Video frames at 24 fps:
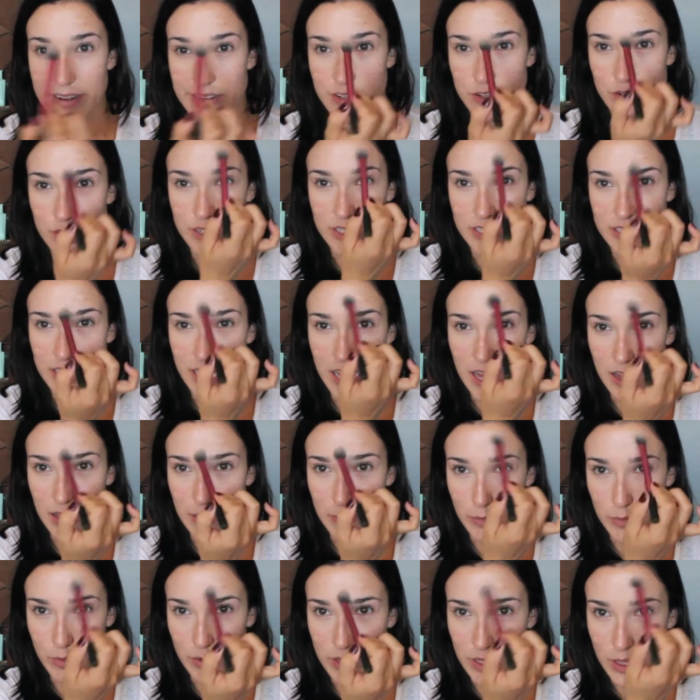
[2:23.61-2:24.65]
as you can tell,
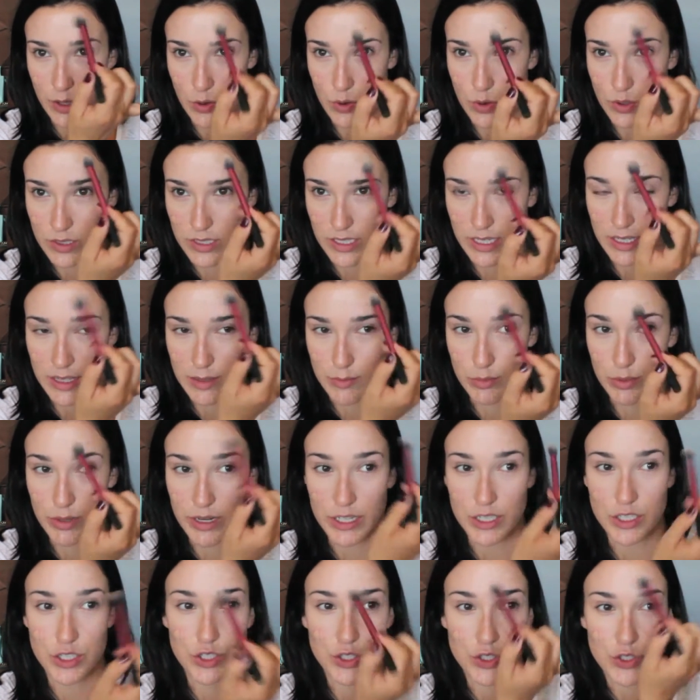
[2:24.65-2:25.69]
I'm really holding the
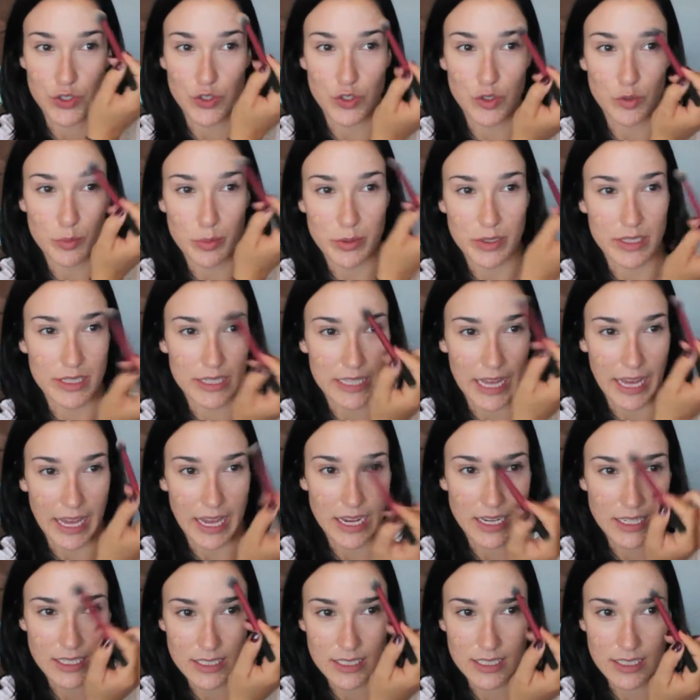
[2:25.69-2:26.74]
brush super
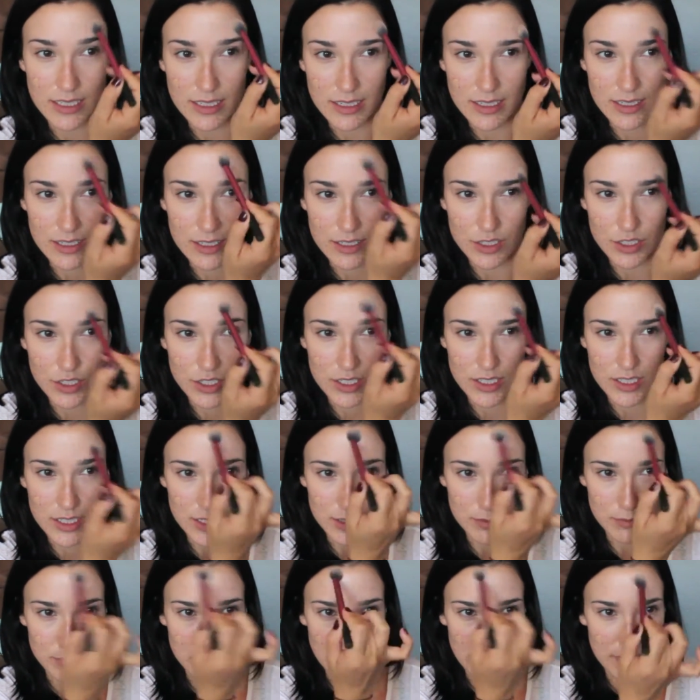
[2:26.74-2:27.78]
light,
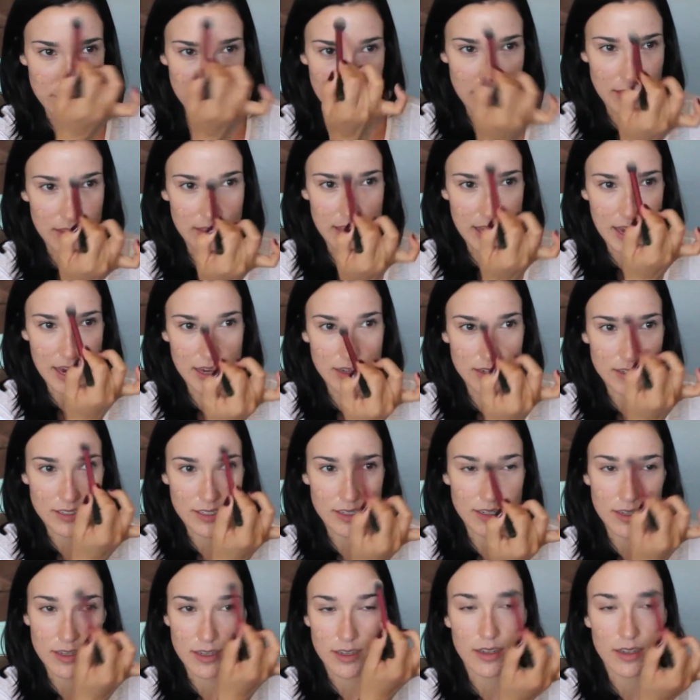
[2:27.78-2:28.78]
just buffing that